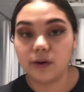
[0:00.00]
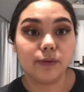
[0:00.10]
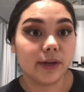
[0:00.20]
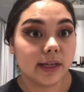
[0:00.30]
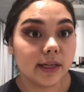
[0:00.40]

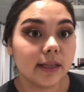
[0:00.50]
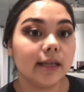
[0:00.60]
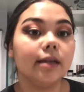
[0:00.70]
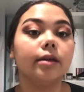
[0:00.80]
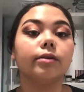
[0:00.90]

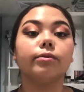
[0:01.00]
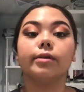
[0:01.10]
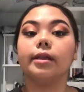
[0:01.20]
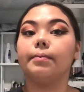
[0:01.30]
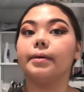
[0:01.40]
really
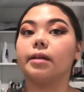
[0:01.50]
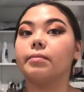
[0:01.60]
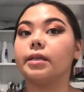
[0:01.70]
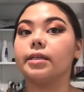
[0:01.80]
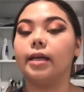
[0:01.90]

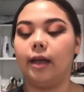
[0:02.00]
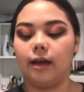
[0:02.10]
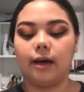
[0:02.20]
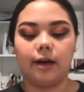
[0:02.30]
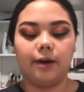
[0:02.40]
pigmented,